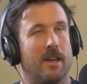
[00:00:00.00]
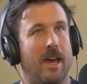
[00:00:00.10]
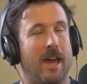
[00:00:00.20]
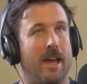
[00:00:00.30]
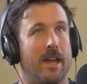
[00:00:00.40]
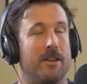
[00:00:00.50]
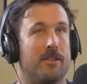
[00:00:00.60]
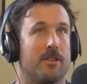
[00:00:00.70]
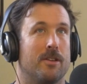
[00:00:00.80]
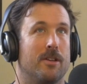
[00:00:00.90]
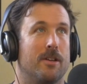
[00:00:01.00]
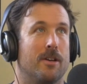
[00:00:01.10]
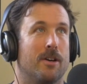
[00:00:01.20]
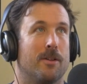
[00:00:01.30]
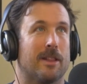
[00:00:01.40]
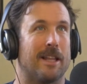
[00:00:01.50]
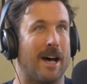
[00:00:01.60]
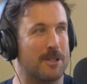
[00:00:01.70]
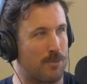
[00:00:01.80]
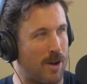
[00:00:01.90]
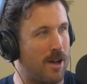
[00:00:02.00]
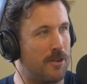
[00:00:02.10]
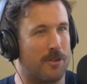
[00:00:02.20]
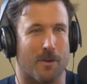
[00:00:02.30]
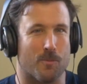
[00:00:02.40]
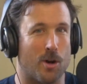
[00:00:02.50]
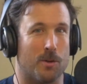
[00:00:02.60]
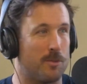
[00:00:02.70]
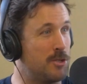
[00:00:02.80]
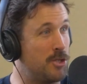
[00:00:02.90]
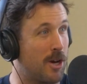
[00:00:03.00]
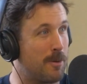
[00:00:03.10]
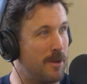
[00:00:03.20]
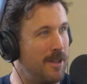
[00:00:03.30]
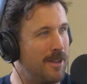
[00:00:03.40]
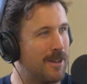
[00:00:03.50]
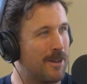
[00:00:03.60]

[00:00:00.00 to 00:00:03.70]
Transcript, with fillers: and last round, I'm rolling with Jeremy, mm.